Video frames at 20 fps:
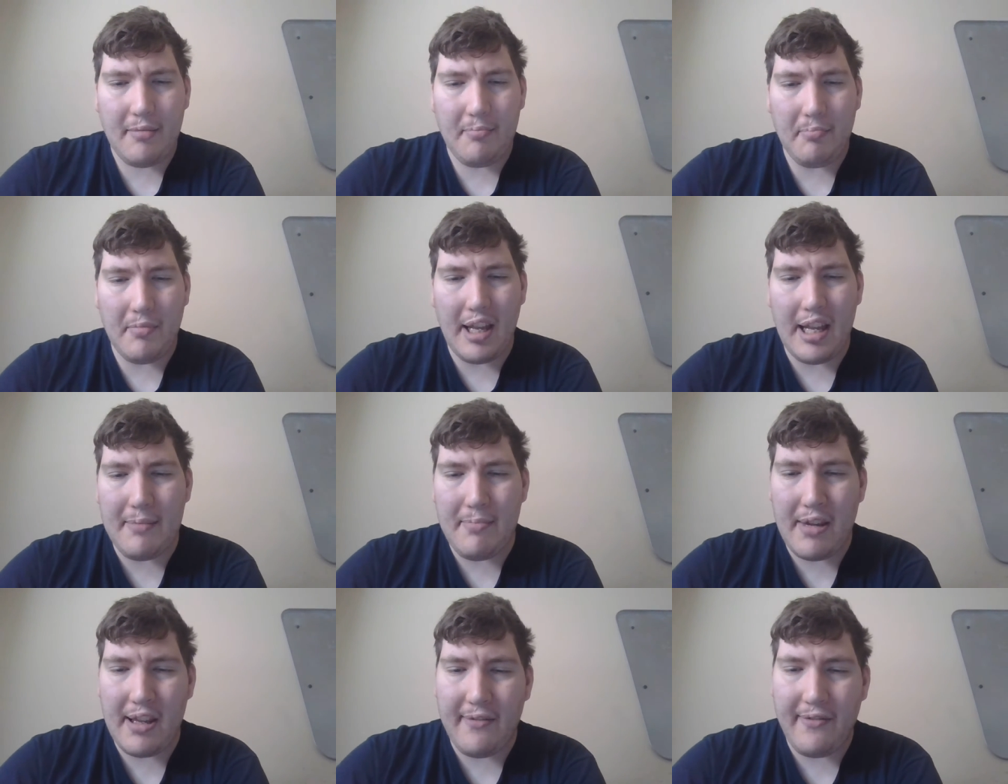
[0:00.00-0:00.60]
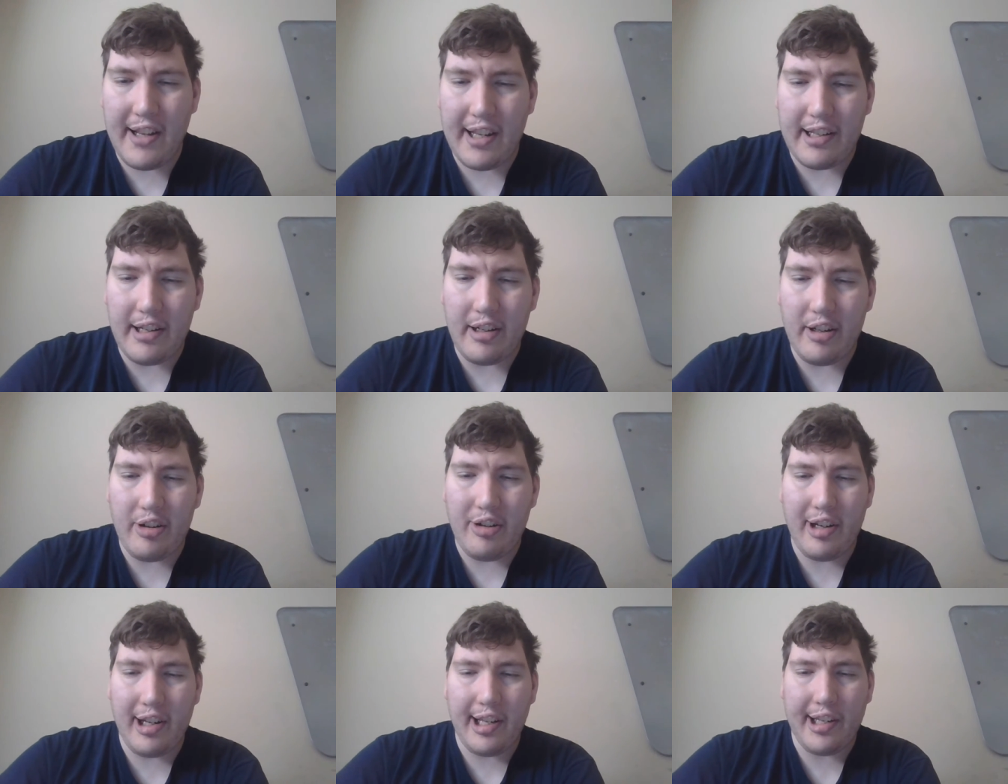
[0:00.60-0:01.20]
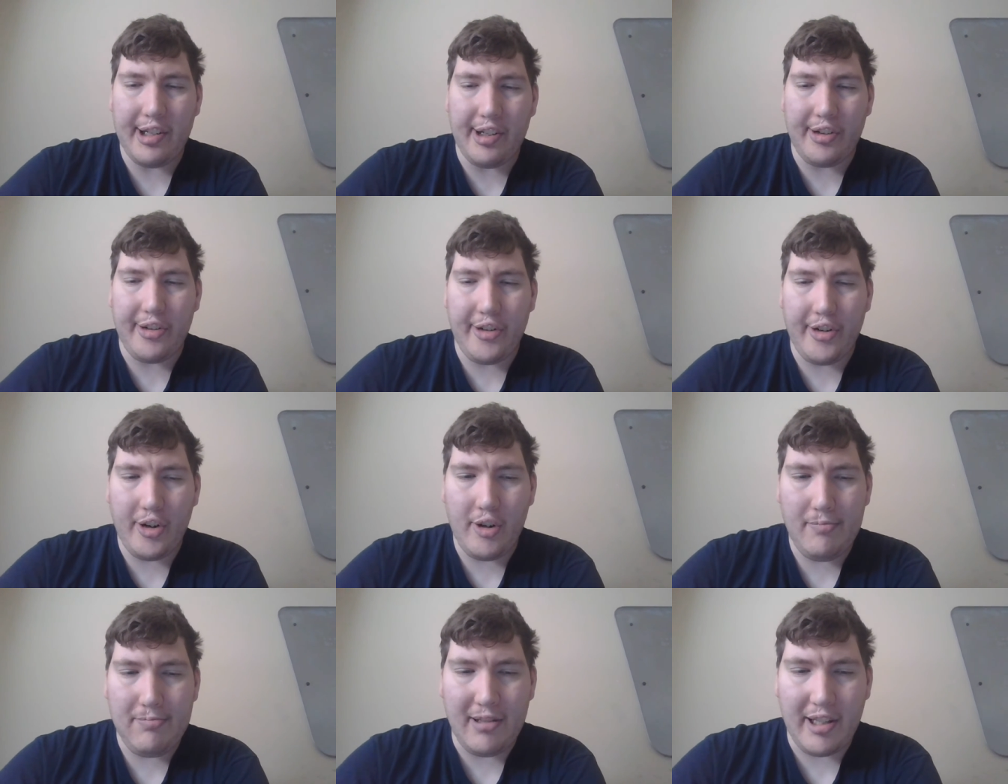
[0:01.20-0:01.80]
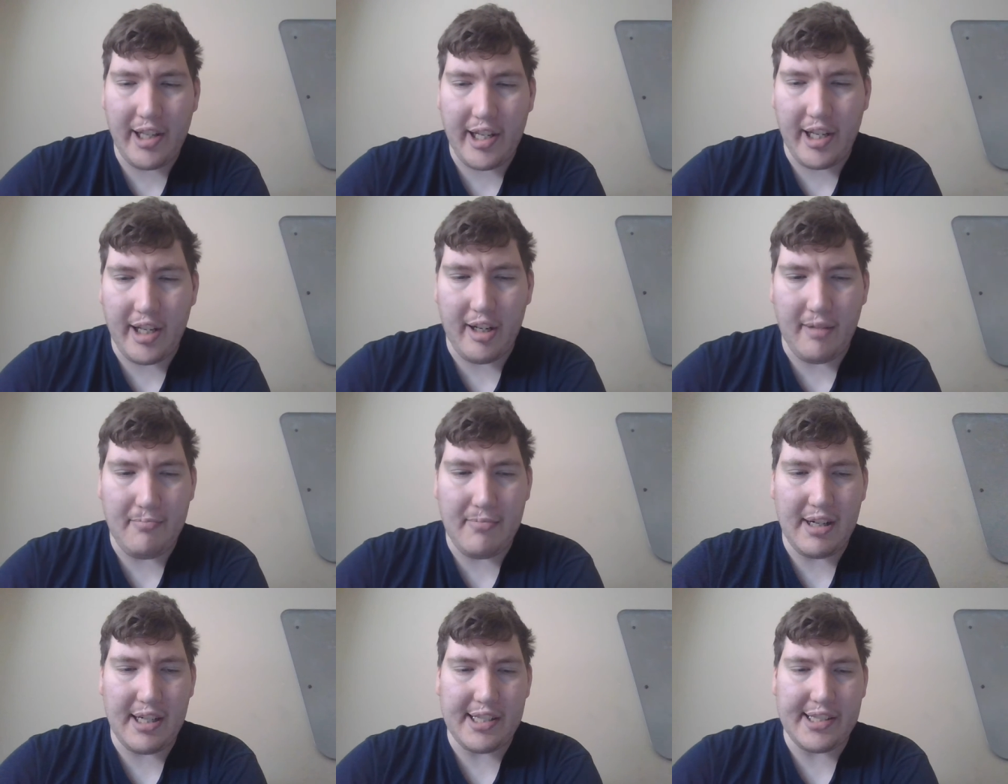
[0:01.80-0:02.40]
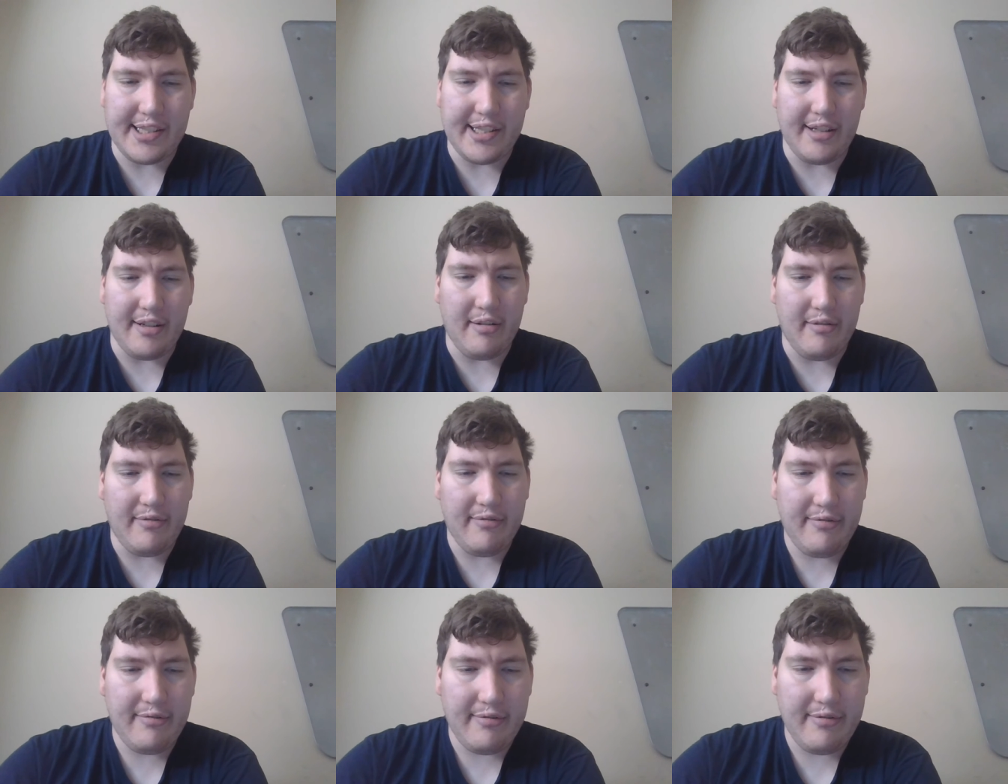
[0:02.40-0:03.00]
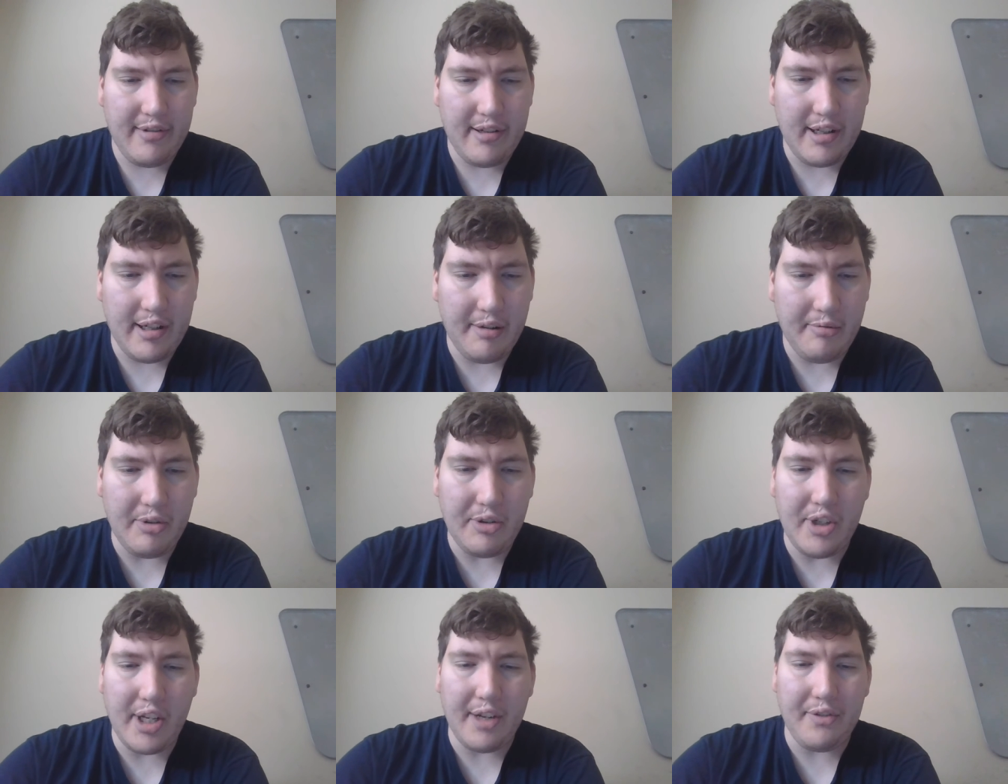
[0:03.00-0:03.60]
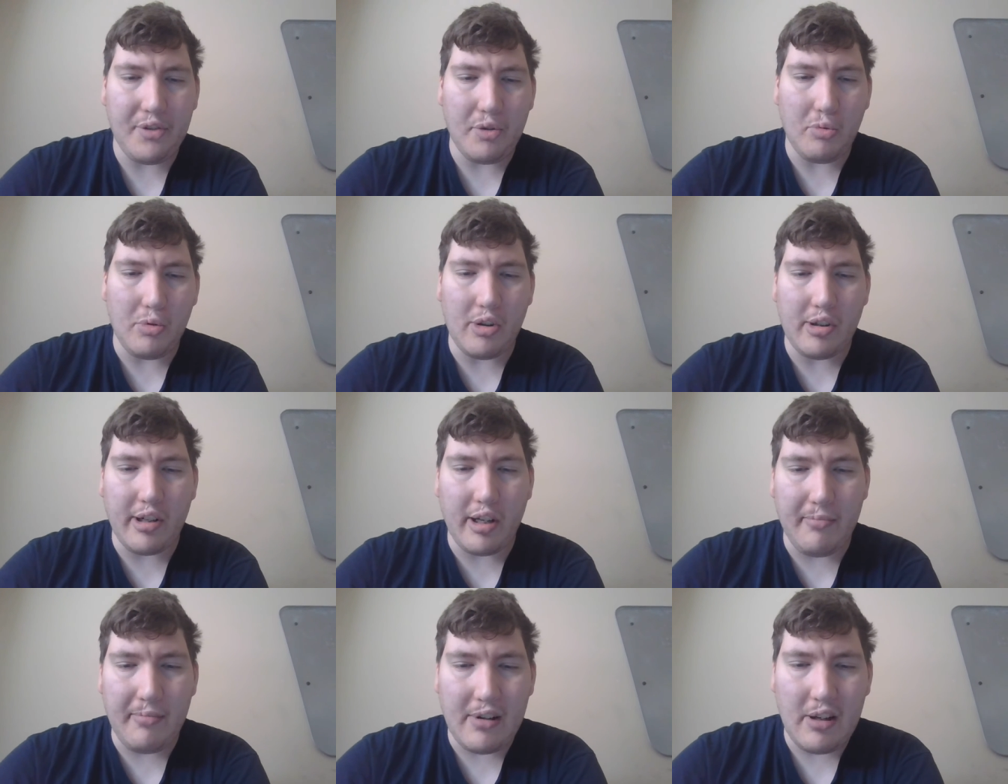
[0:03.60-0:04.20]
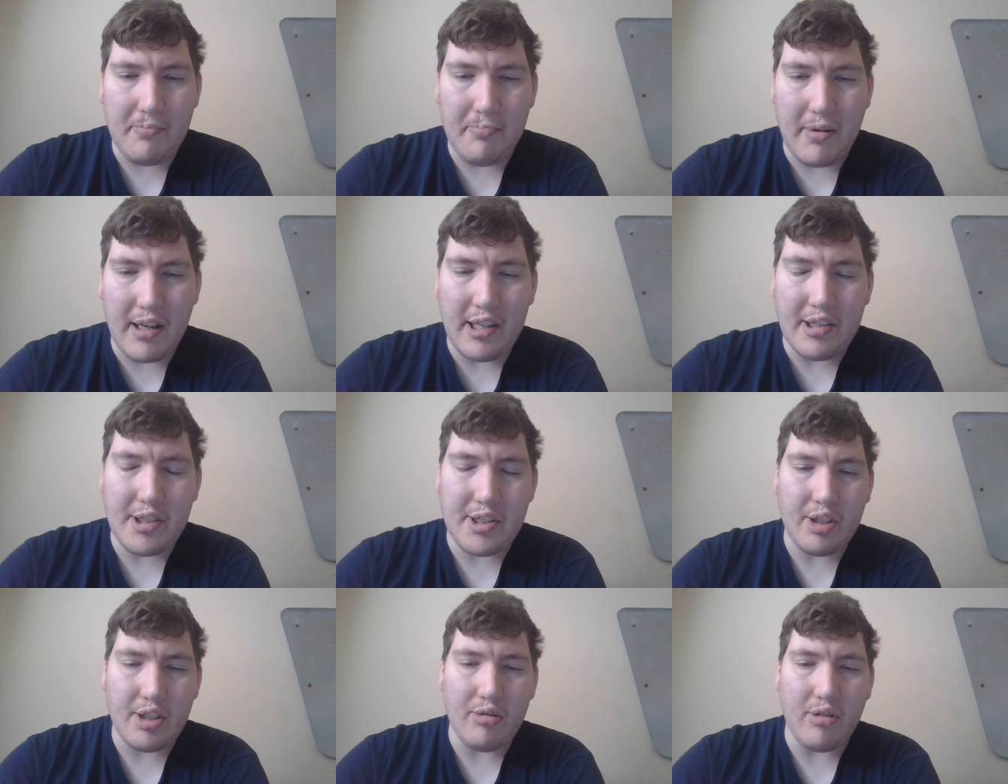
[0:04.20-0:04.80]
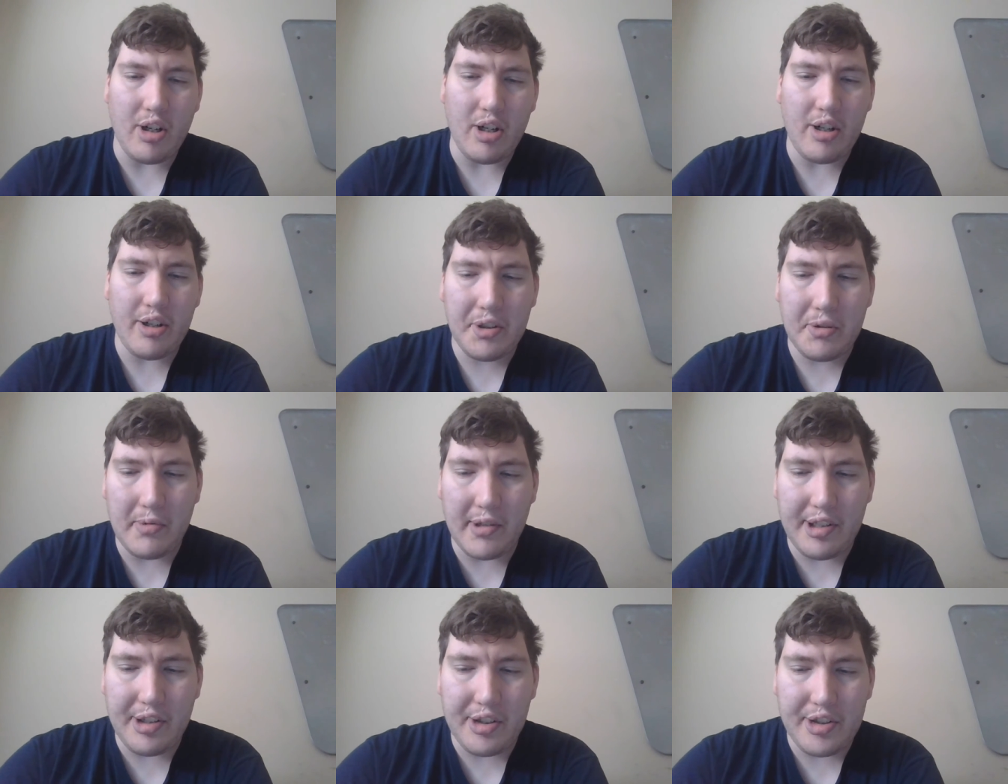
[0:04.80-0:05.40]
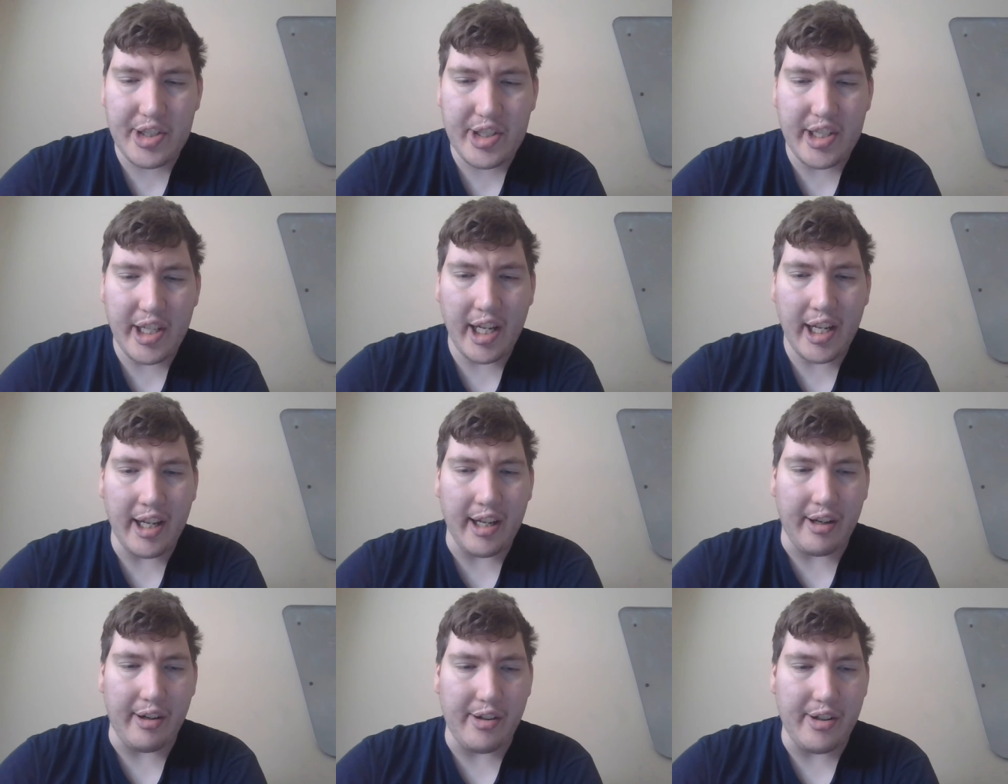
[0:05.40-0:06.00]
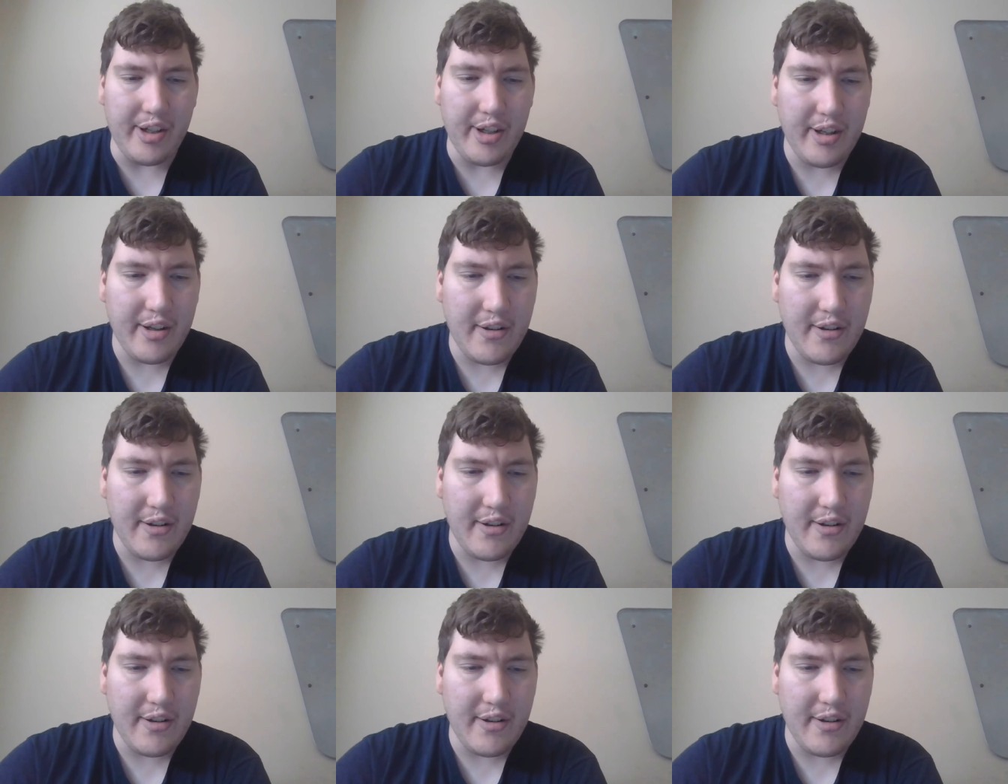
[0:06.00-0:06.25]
Maybe if I can create a duplicate of myself, I won't have to worry about being so hard to understand.